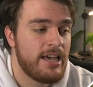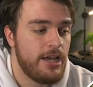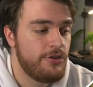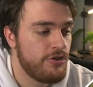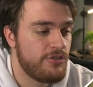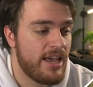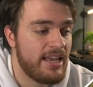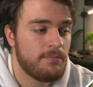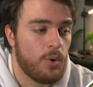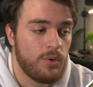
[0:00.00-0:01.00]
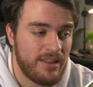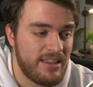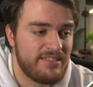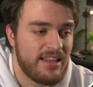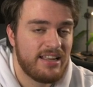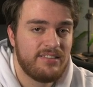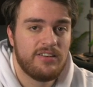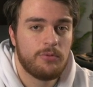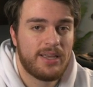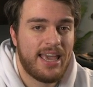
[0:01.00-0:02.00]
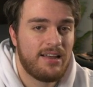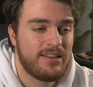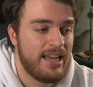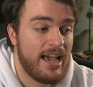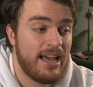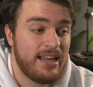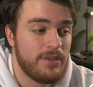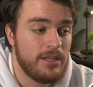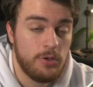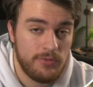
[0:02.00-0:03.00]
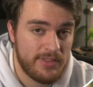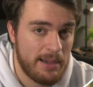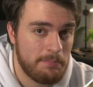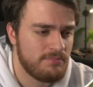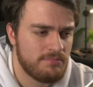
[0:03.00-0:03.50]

it should take all of these settings into account and use them.